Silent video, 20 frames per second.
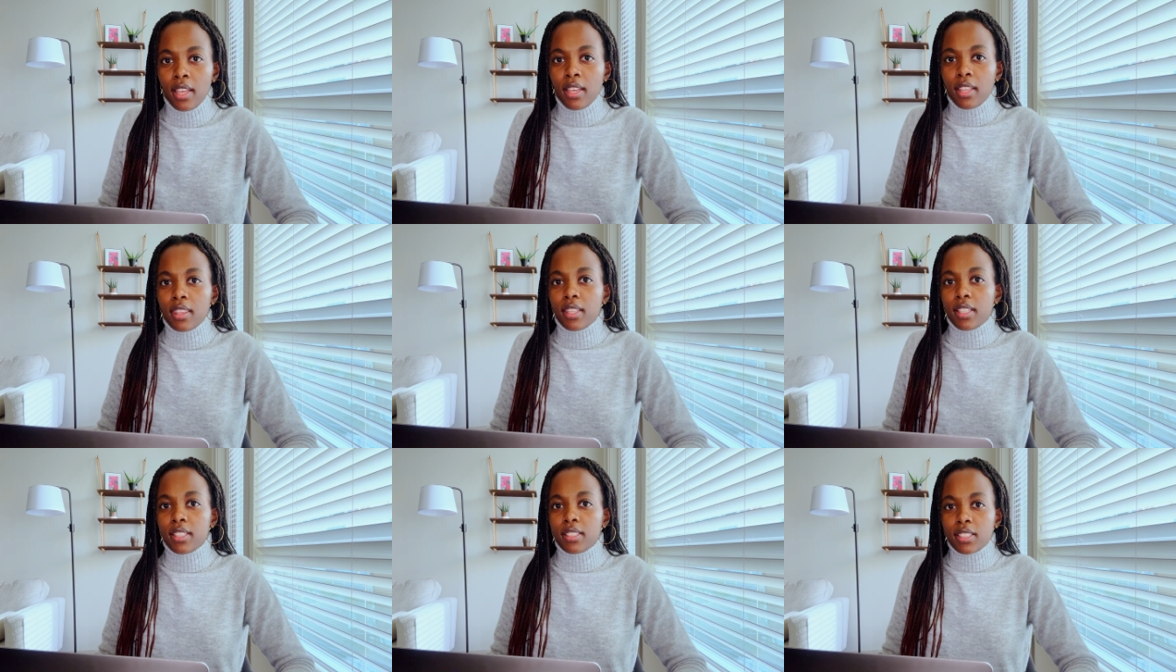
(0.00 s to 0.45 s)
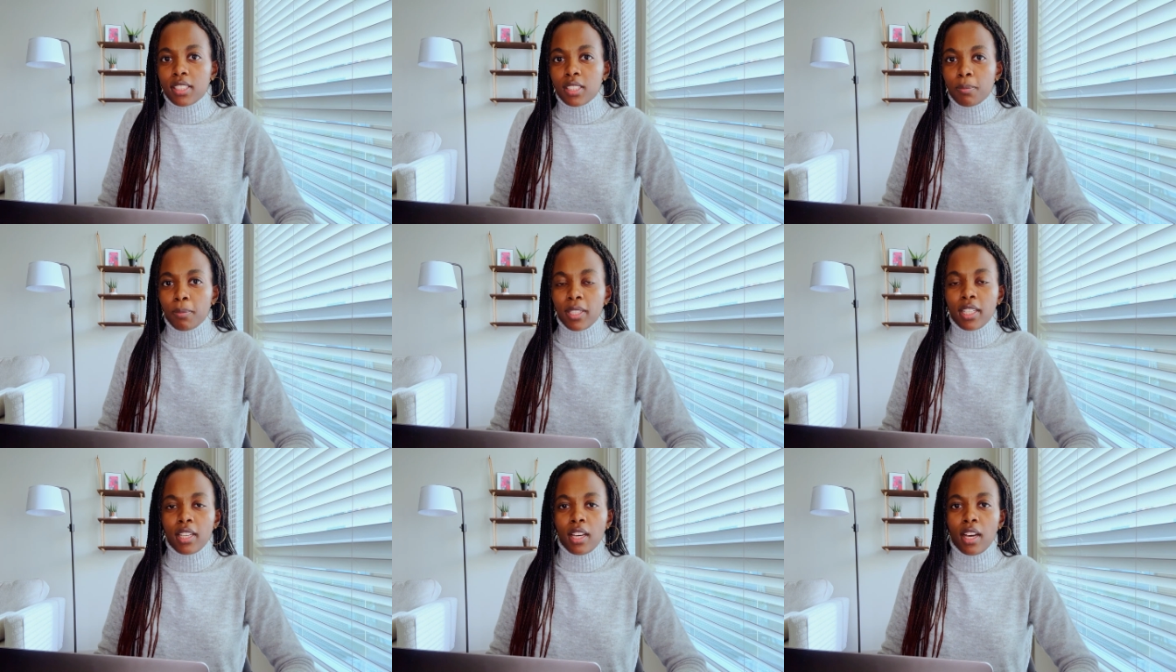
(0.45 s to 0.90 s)
This is
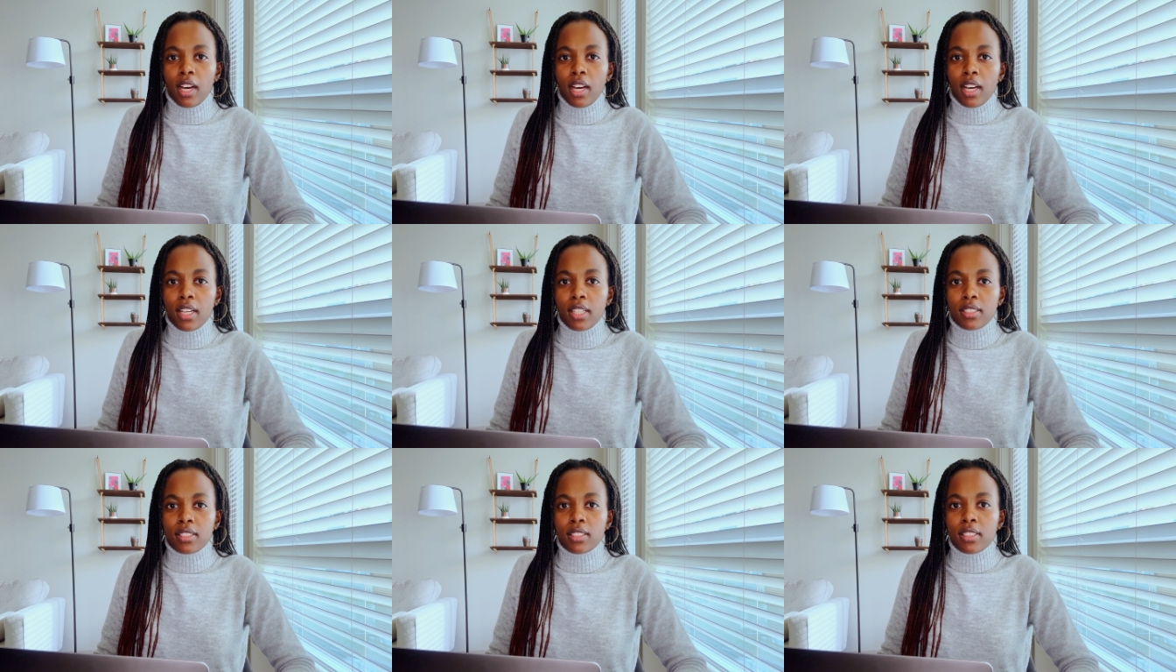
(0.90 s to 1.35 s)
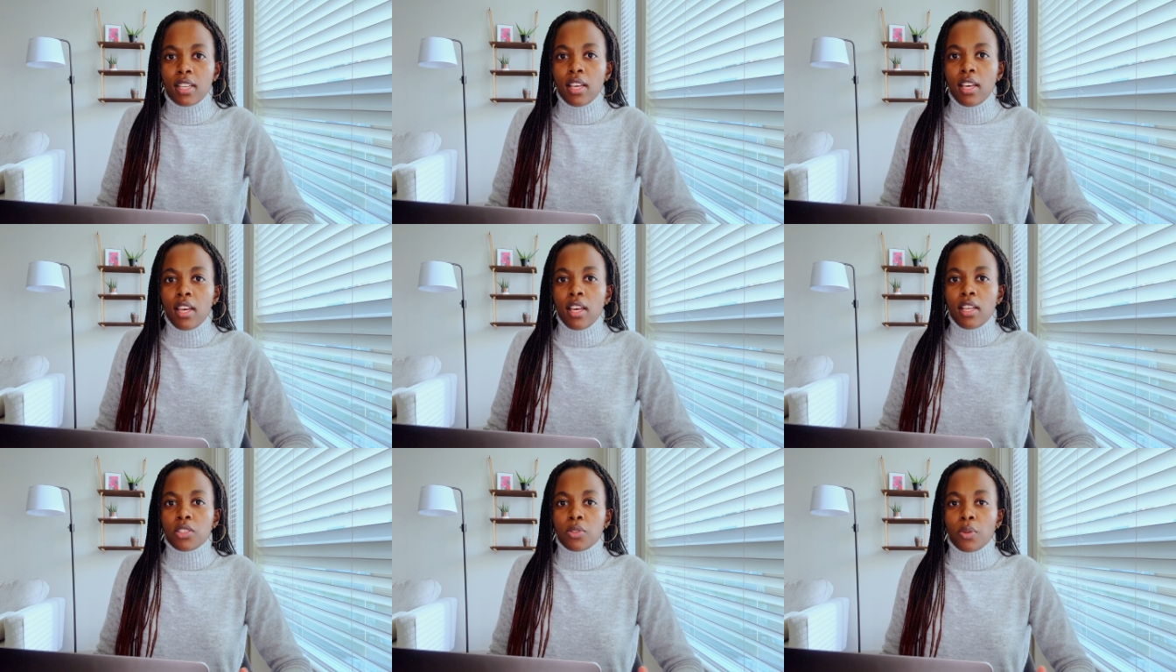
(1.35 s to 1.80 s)
because
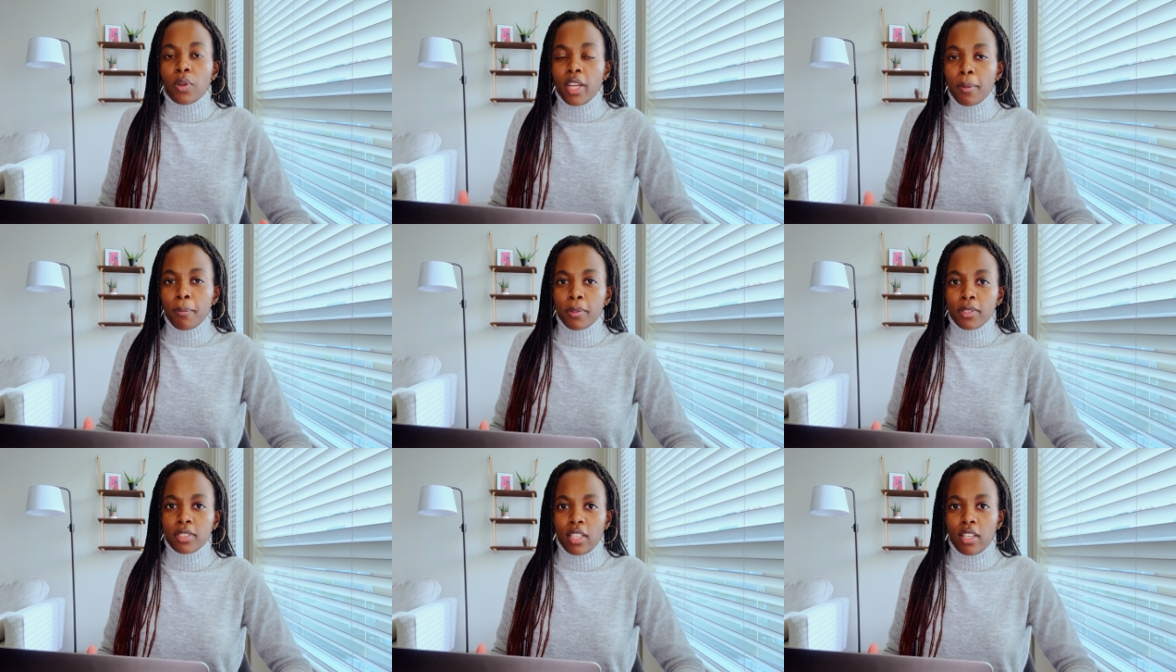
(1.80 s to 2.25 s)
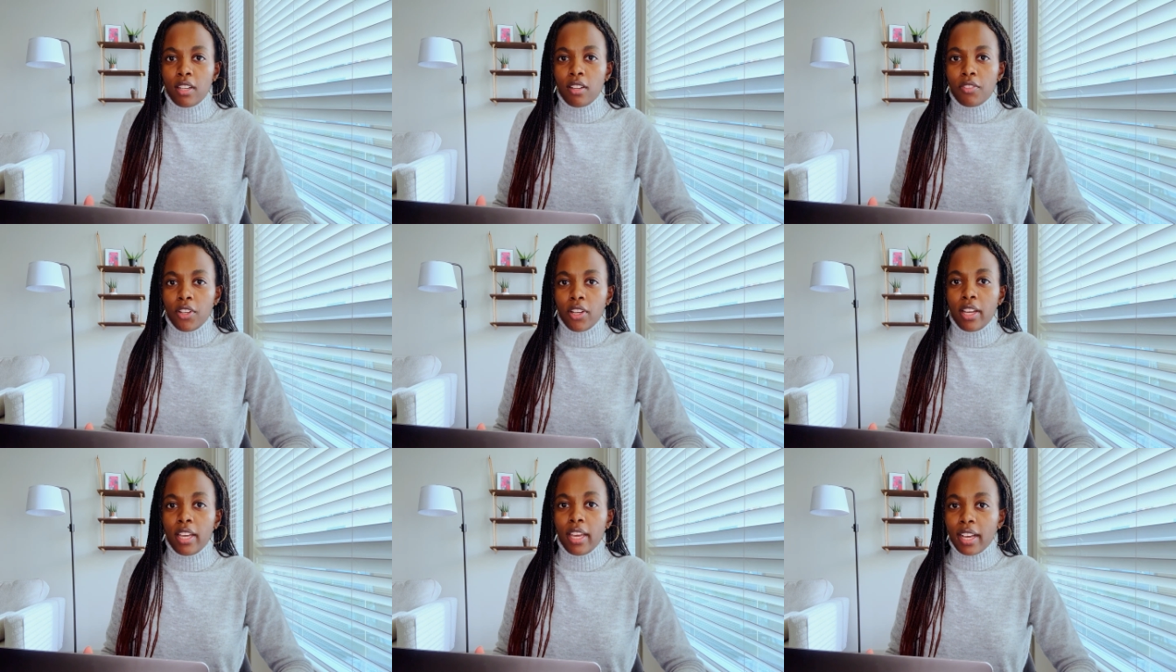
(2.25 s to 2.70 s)
twenty percent of
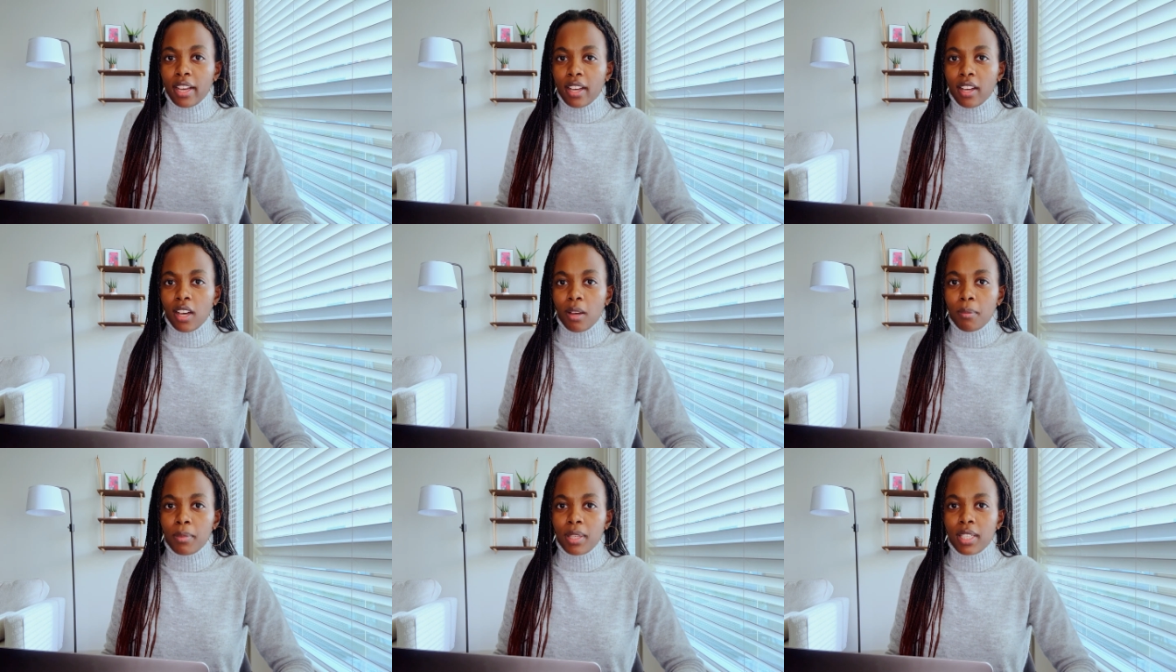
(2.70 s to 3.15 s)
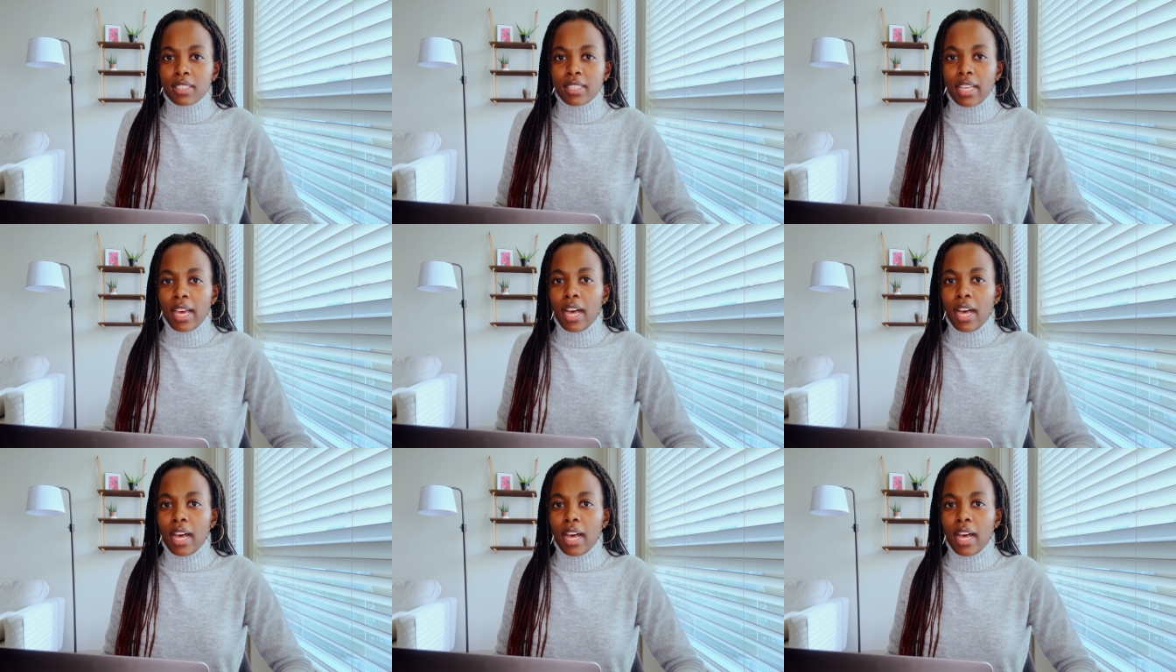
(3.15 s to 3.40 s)
your income is